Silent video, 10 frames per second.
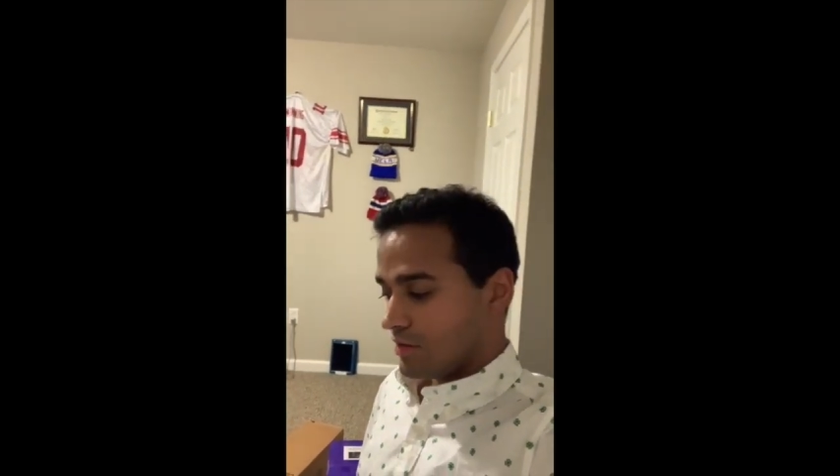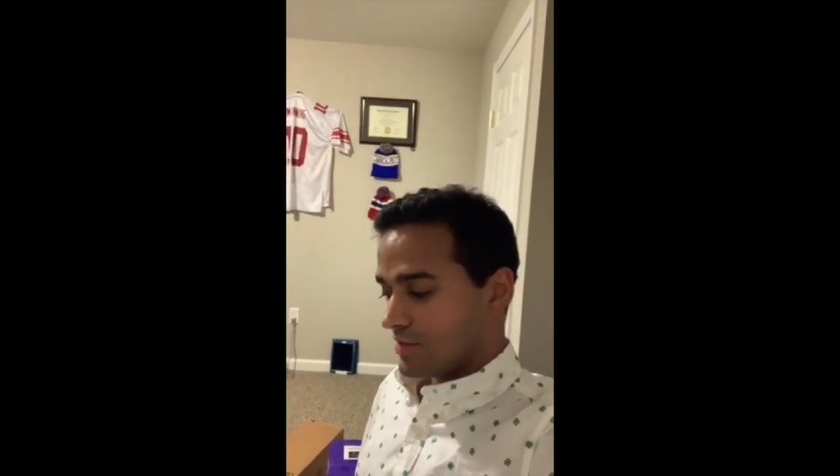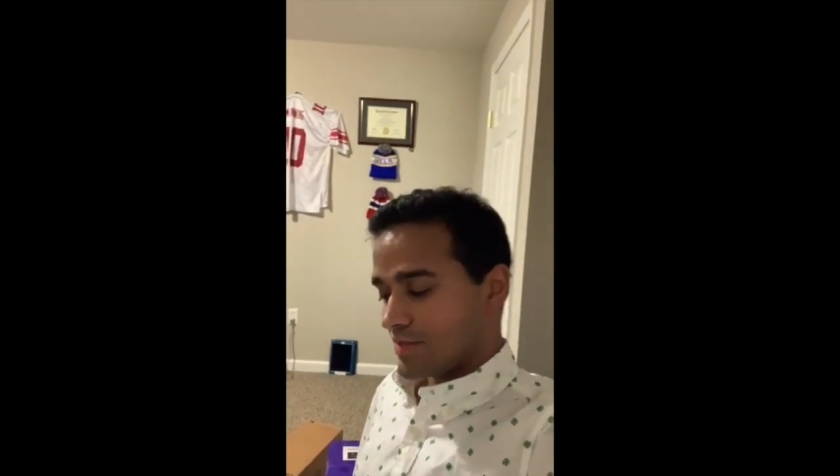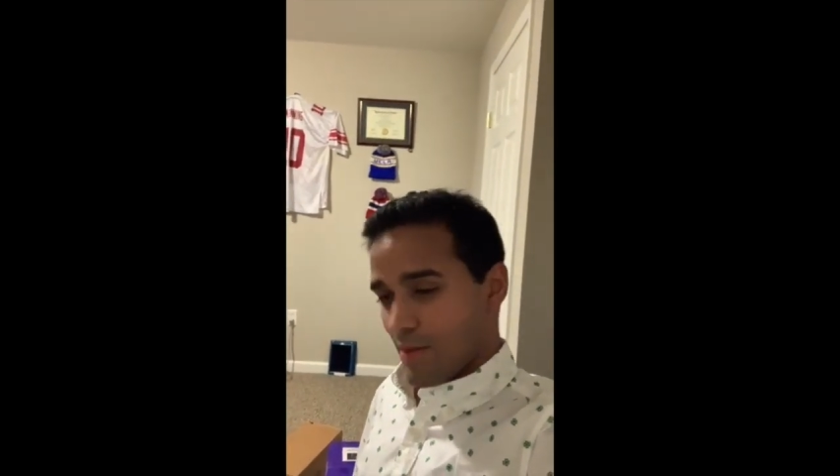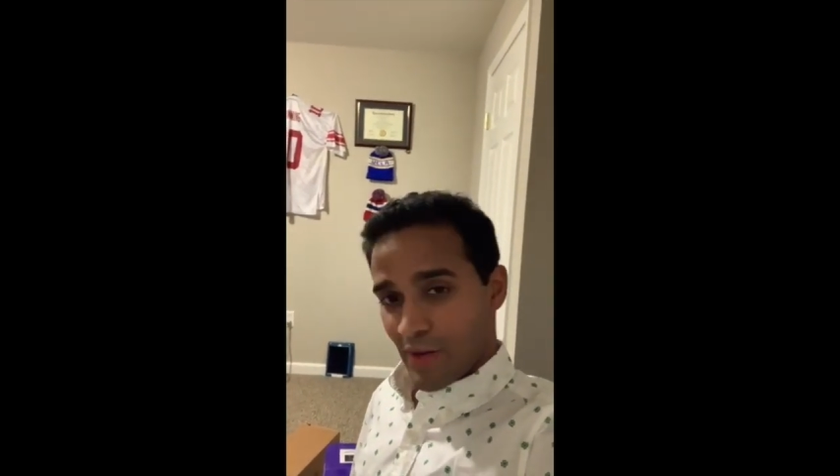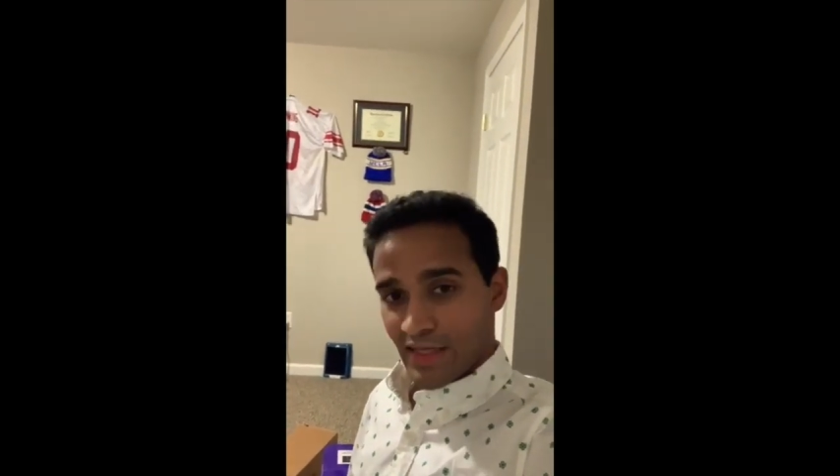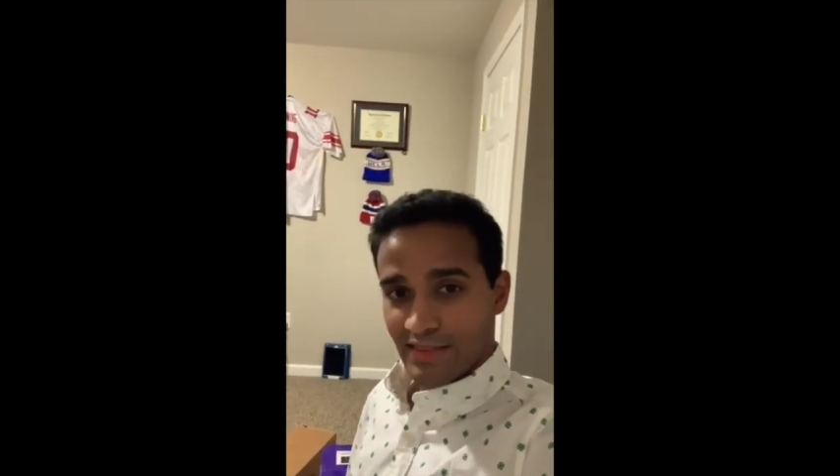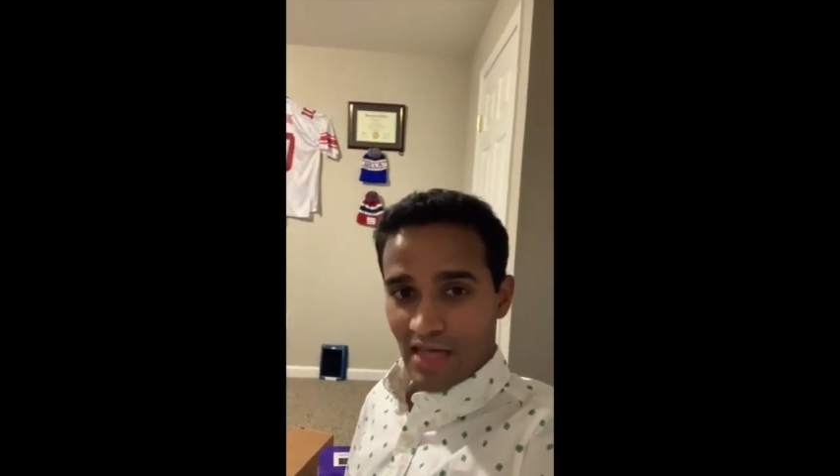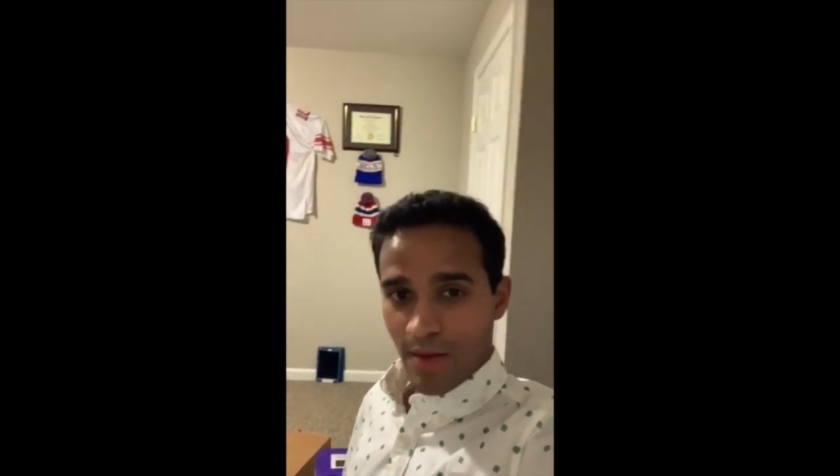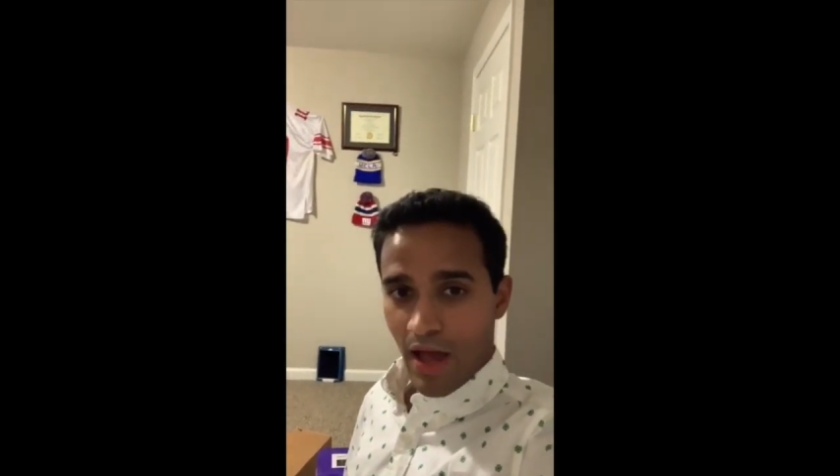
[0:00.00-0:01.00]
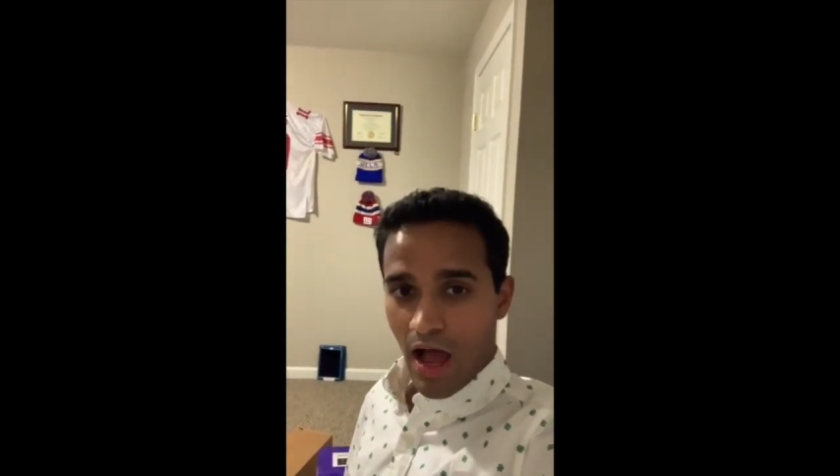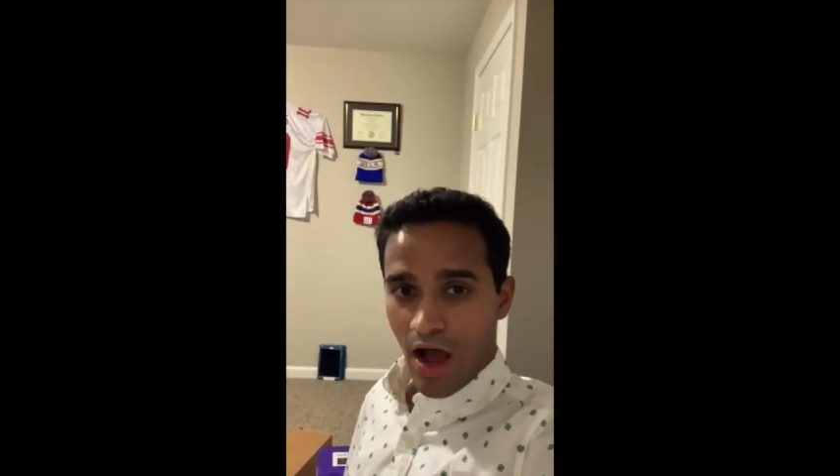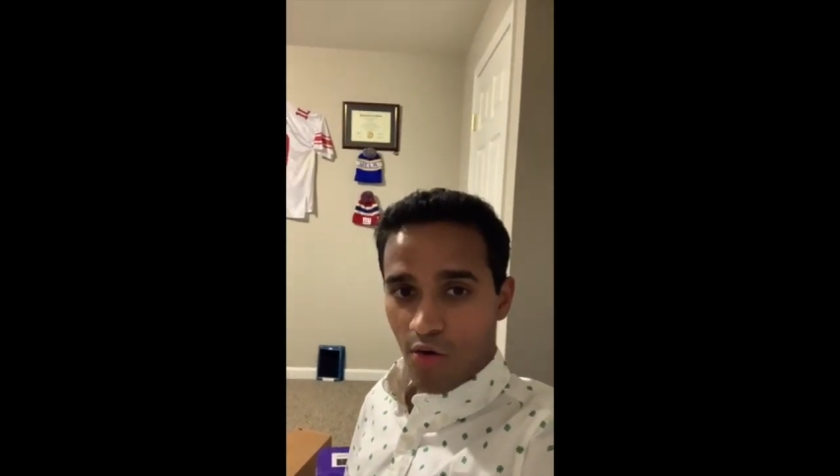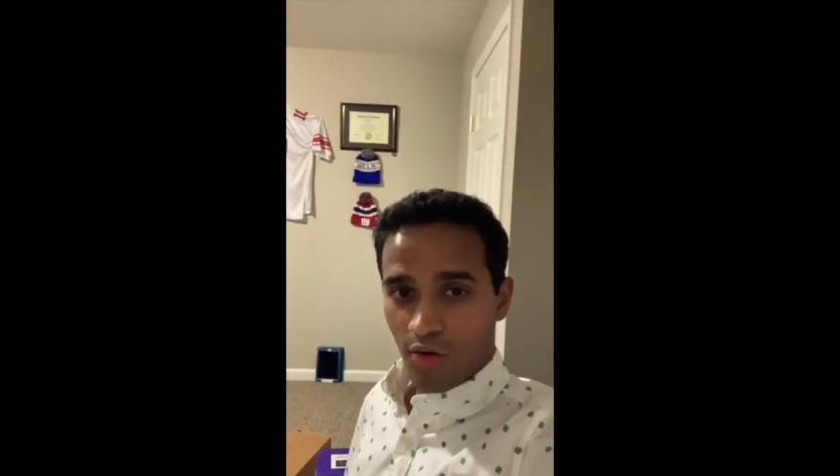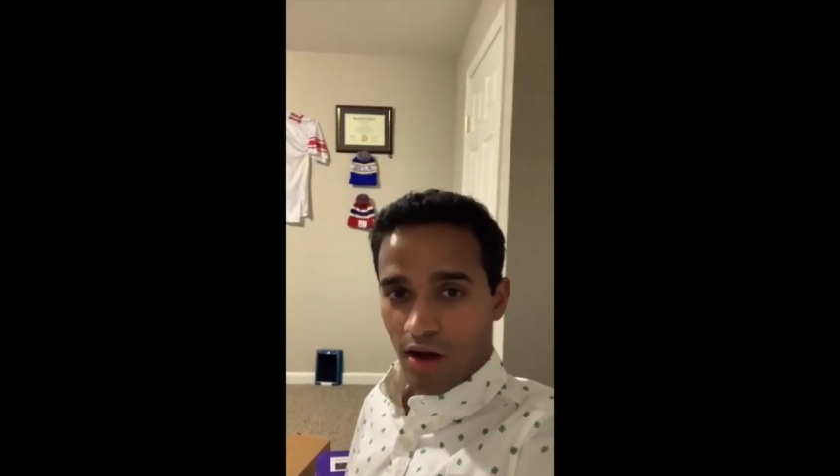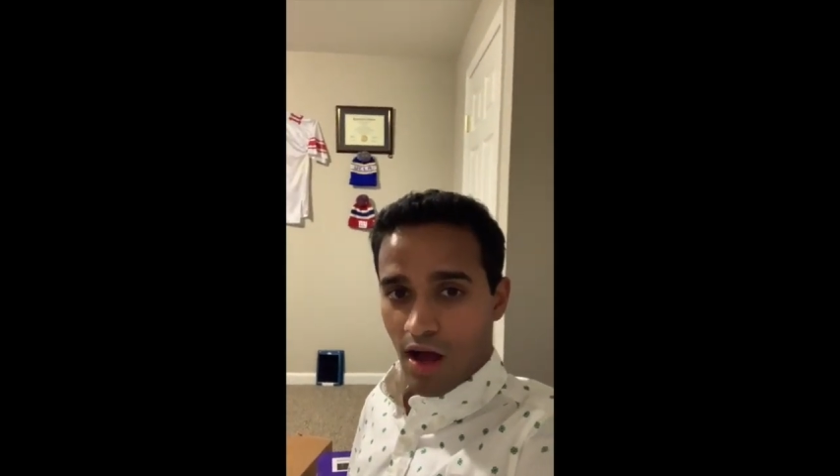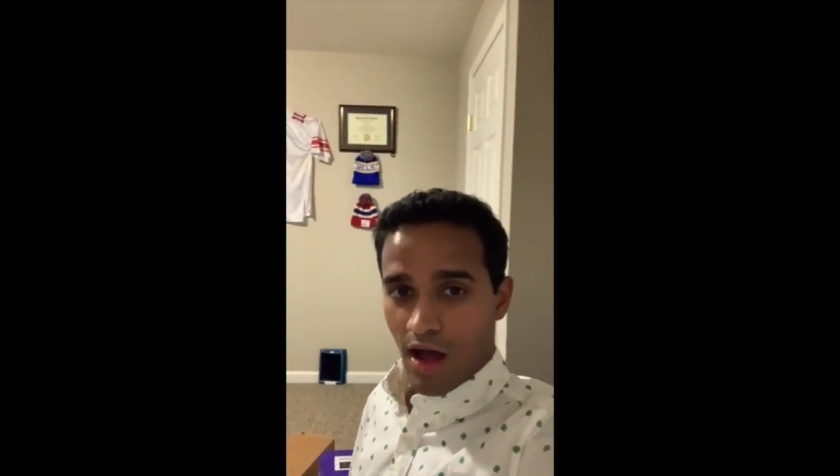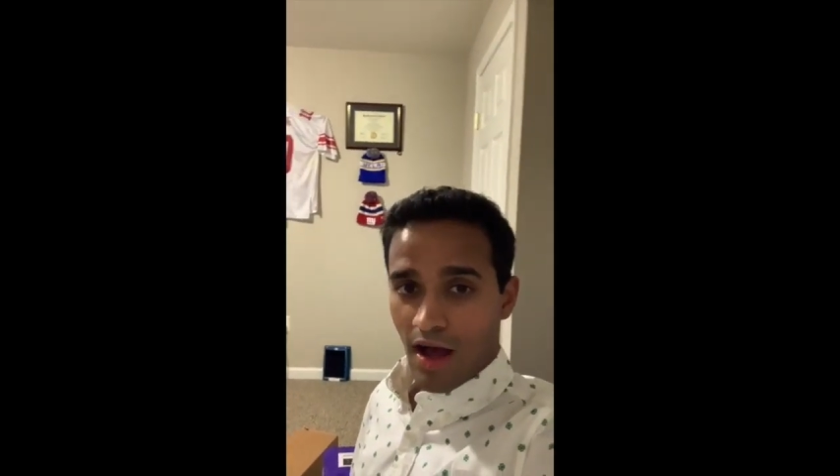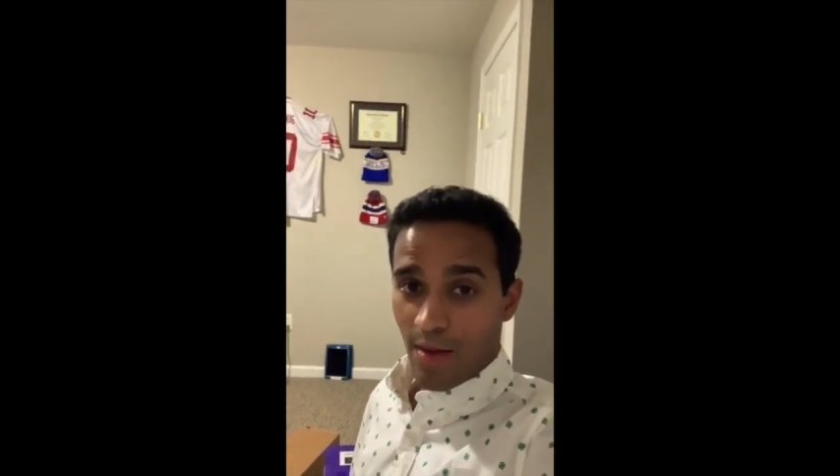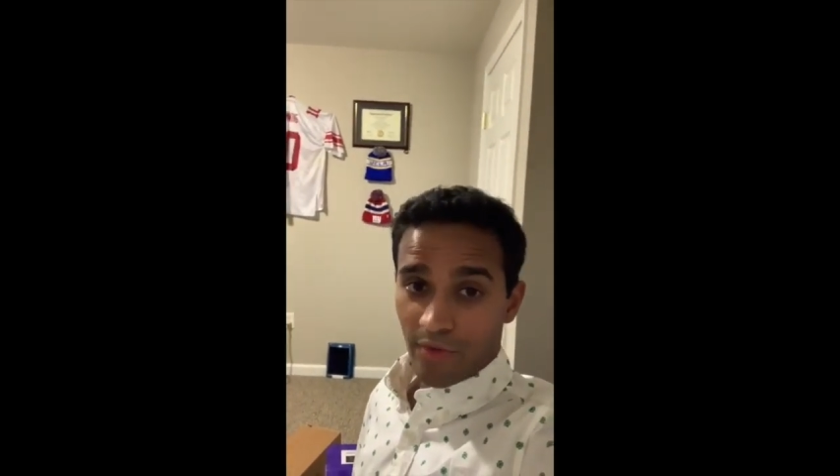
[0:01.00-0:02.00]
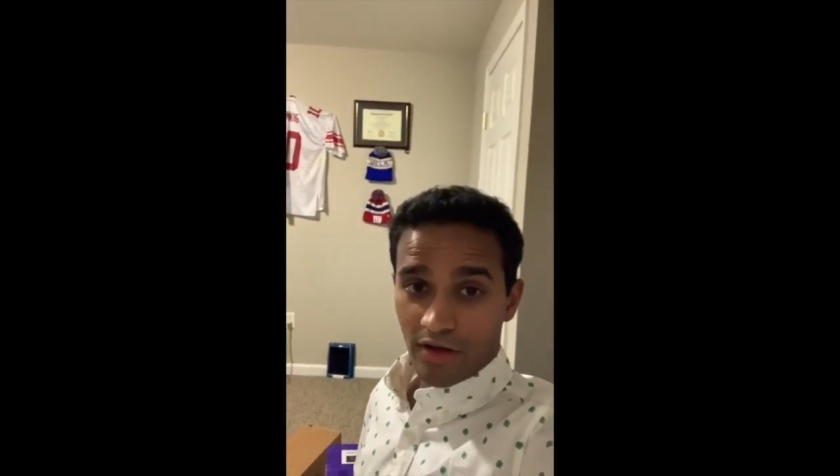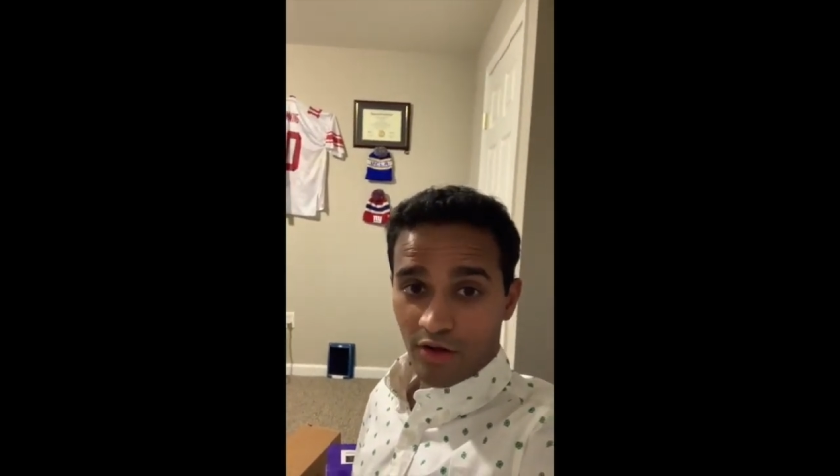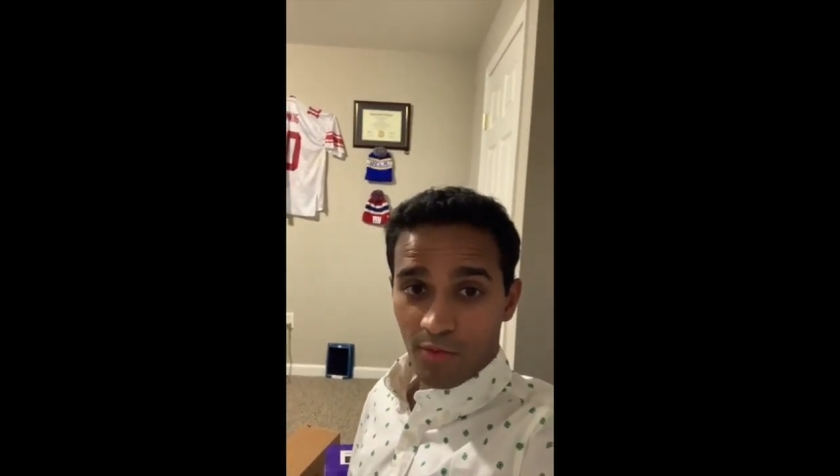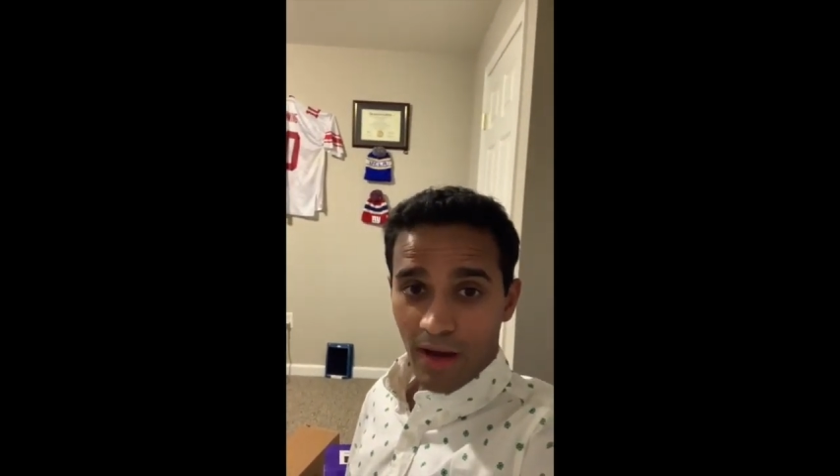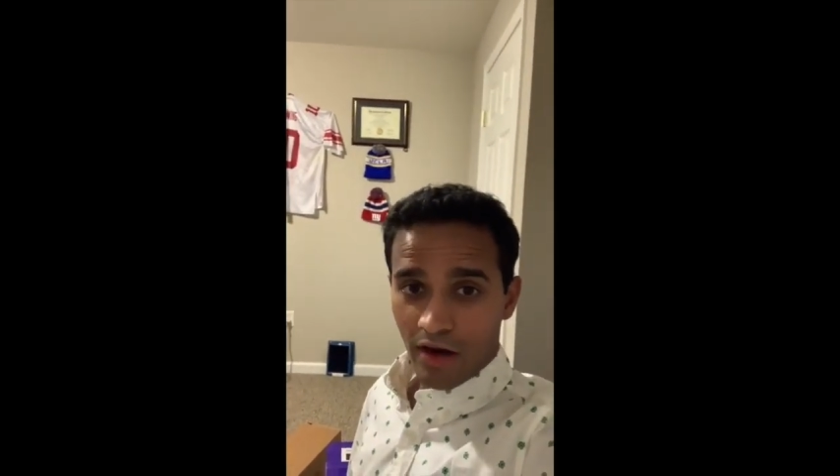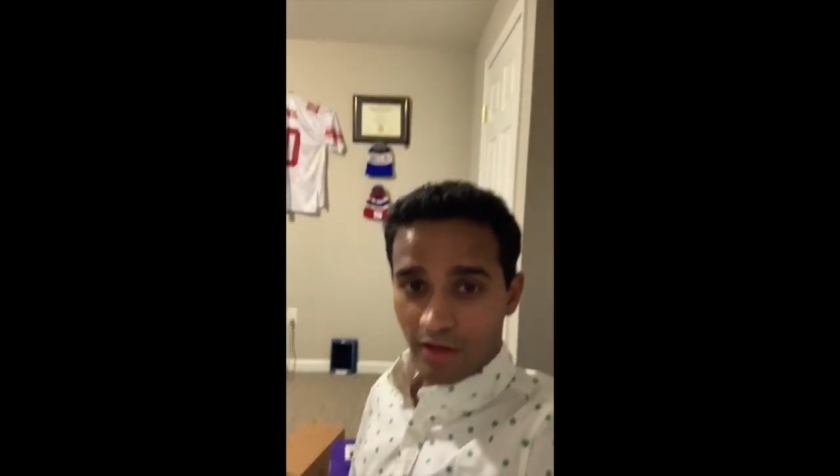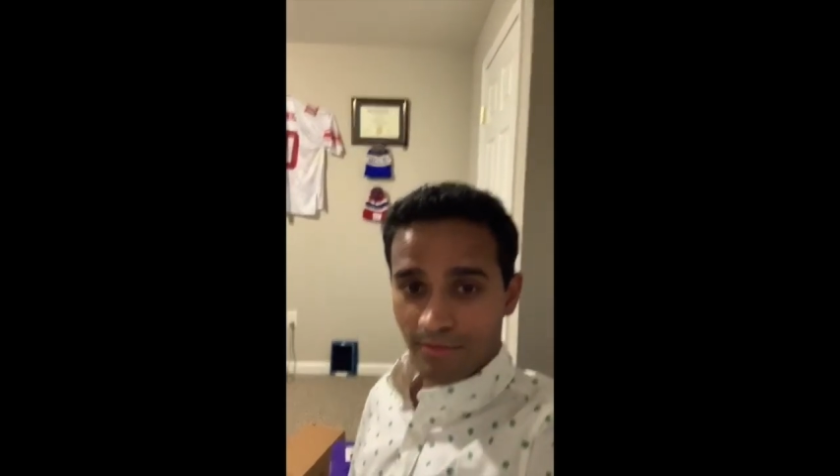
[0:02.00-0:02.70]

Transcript: step by step how I'm going to go about it.